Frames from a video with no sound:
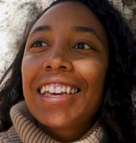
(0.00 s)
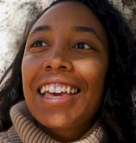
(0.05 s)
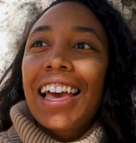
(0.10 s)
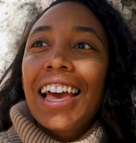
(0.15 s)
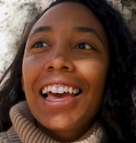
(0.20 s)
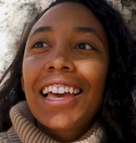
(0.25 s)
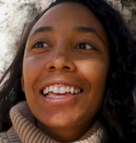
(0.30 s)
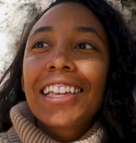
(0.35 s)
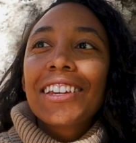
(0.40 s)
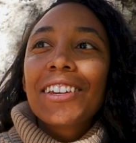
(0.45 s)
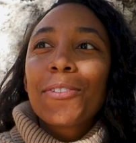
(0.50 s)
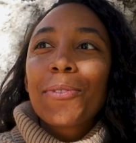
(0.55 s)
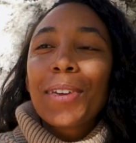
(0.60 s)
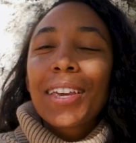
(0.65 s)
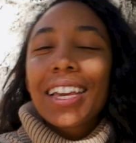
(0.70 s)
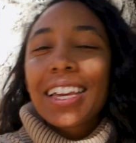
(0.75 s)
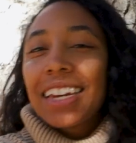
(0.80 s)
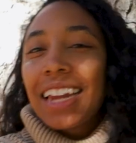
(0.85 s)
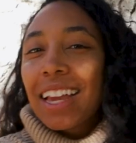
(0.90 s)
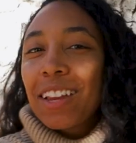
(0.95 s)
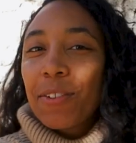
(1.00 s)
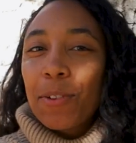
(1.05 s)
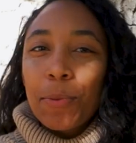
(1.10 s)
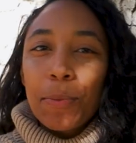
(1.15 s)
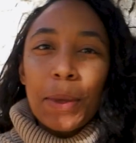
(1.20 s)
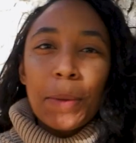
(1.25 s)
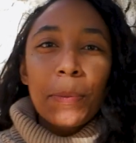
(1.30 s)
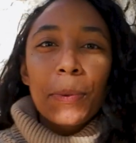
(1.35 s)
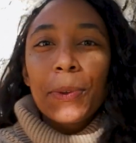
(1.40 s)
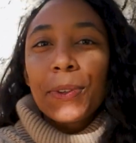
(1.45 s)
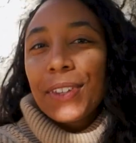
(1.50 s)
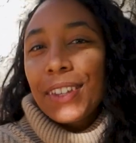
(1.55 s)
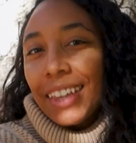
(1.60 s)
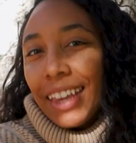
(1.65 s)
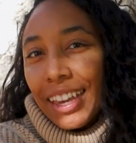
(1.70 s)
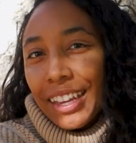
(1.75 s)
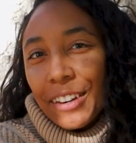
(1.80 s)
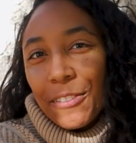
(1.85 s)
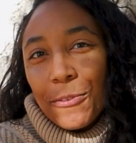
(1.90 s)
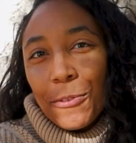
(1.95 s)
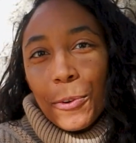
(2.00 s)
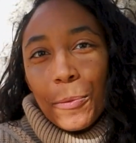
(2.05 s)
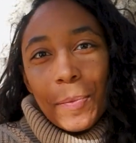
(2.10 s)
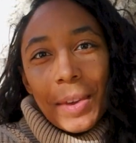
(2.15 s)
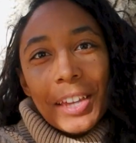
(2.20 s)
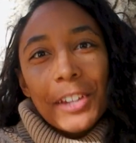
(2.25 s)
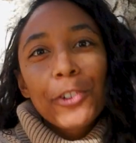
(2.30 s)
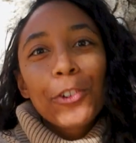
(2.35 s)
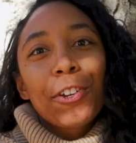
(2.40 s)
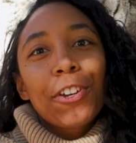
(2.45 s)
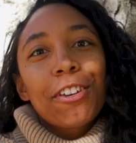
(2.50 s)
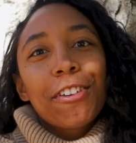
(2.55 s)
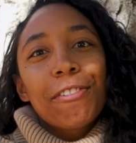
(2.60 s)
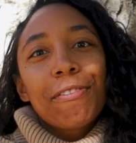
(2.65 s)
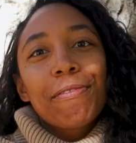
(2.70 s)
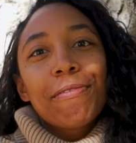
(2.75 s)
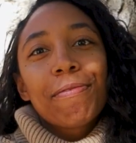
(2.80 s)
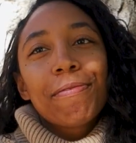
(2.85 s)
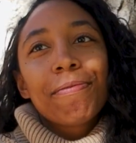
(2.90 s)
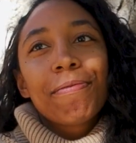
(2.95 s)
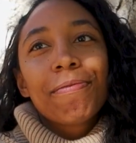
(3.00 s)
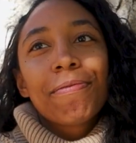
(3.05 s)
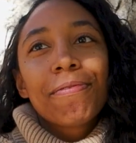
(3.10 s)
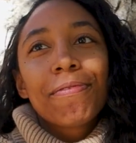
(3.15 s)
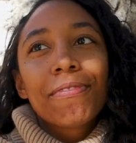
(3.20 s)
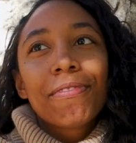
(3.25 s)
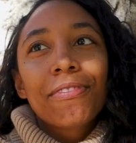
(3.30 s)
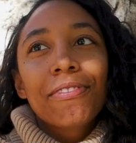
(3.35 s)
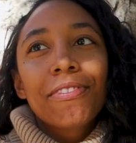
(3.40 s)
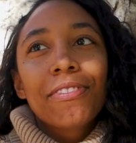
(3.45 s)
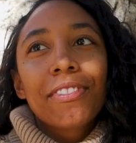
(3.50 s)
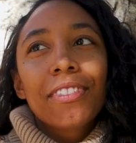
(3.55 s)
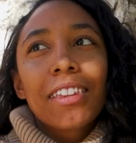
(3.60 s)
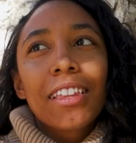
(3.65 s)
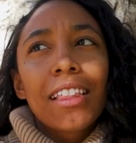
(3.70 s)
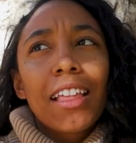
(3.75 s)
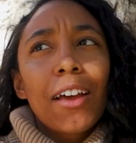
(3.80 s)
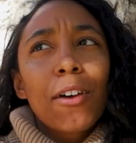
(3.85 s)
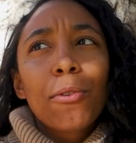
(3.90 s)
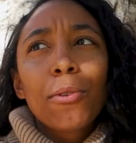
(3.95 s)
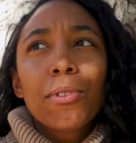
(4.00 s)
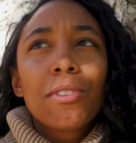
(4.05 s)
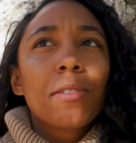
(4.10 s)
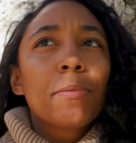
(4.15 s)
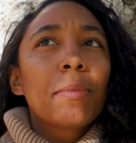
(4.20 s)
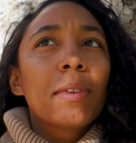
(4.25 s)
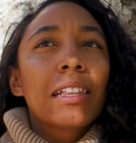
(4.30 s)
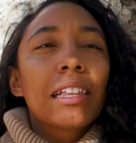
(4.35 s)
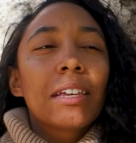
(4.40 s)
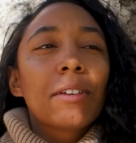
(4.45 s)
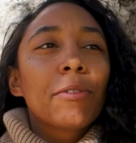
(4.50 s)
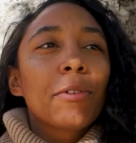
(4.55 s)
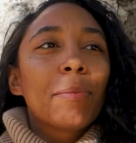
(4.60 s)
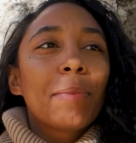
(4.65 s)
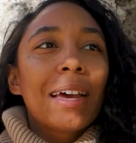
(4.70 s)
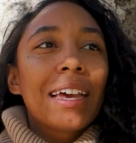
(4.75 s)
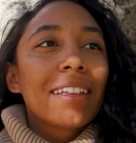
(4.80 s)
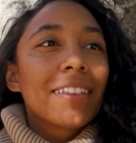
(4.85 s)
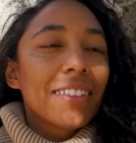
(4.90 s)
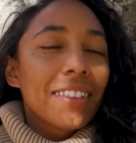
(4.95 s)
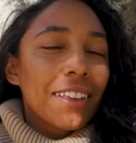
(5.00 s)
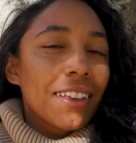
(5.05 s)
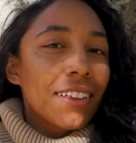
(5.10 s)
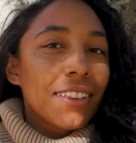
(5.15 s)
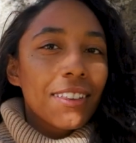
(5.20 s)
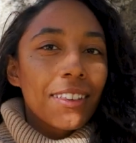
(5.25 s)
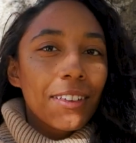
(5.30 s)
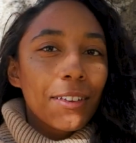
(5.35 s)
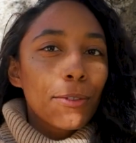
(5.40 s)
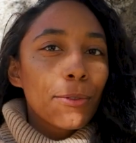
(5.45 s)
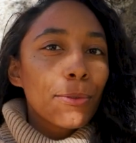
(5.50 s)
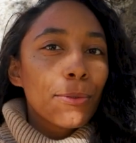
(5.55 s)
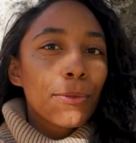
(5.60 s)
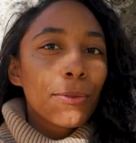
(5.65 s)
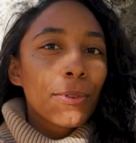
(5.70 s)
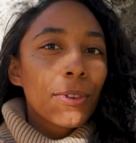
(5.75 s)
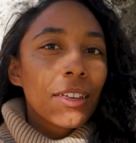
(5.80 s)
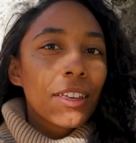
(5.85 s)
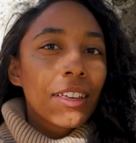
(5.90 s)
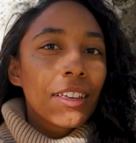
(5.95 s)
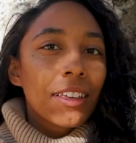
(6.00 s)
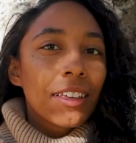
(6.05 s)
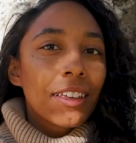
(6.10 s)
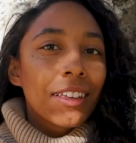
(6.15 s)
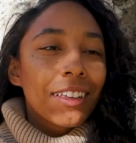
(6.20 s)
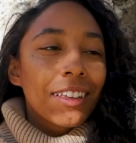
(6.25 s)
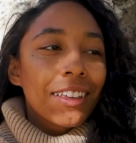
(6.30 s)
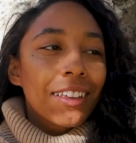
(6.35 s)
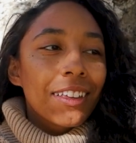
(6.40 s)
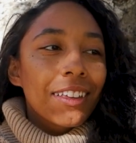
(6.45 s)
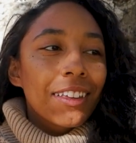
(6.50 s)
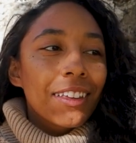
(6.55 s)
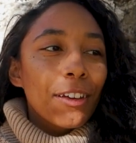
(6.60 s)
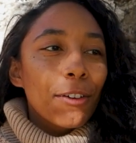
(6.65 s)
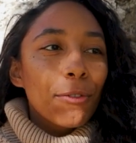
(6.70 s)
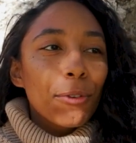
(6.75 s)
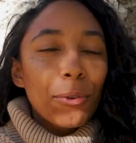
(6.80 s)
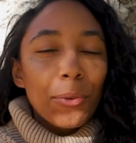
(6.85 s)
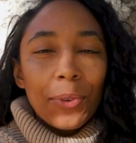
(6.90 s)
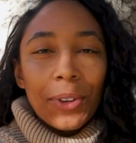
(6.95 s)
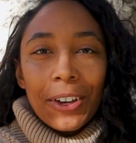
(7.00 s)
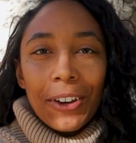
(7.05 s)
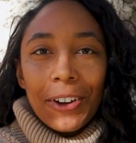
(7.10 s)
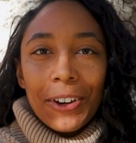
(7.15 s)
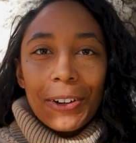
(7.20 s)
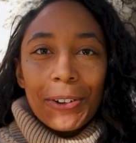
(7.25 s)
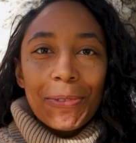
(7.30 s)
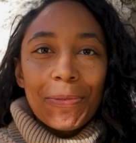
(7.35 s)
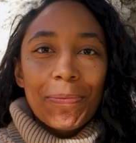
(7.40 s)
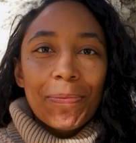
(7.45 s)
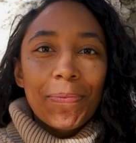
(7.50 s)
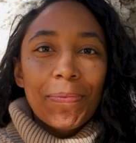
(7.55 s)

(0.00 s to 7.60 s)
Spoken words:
And we connect with people to gain information that ultimately reminds us of who we are.